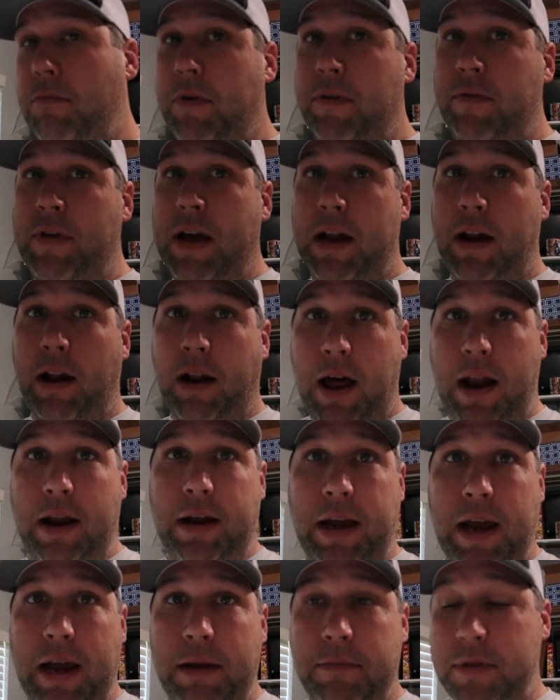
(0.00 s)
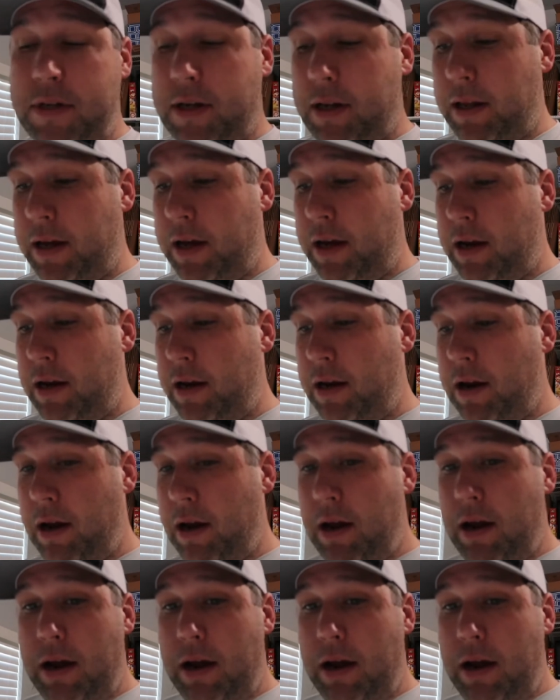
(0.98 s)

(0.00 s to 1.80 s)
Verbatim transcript: We've gotten a lot of games cleaned.